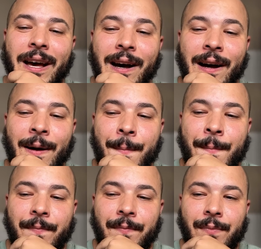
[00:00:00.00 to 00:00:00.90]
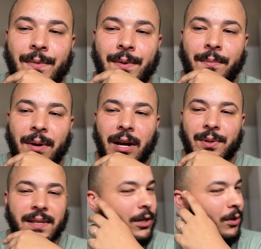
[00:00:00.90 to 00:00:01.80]
But I
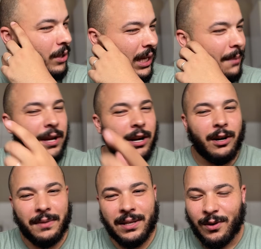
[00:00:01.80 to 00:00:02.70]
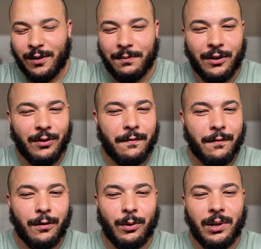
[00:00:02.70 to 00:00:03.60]
always think, like a Pyramids would have been great
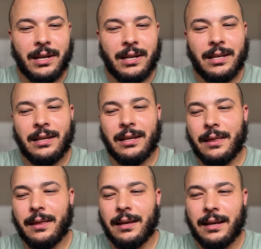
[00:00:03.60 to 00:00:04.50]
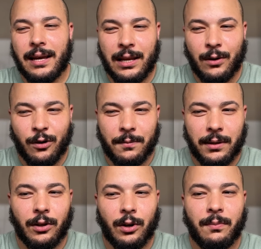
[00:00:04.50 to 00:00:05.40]
for Rhulani. I think Al Ahly would have been
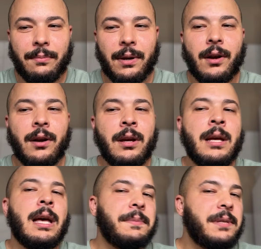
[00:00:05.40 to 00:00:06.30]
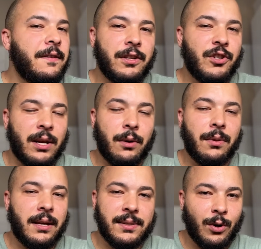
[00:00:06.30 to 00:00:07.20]
a little bit better. MC of Algiers, I don't
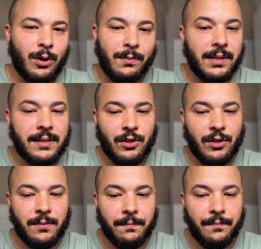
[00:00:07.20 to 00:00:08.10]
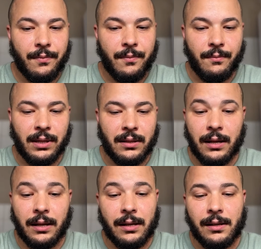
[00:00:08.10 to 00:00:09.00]
think is a horrible decision, but
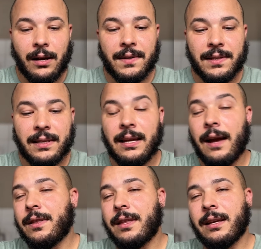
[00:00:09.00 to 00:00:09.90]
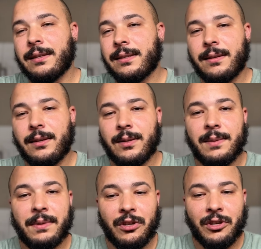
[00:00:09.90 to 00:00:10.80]
obviously everything is going to
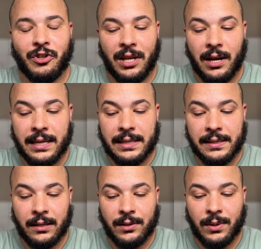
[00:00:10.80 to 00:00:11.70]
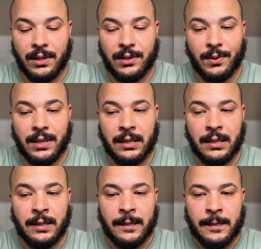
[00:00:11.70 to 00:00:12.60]
be judged in hindsight in 2020.
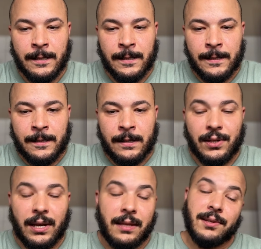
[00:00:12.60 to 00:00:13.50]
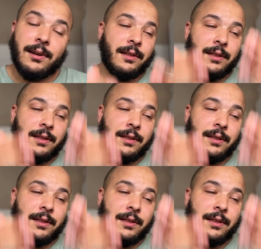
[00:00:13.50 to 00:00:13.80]
So yeah, these are all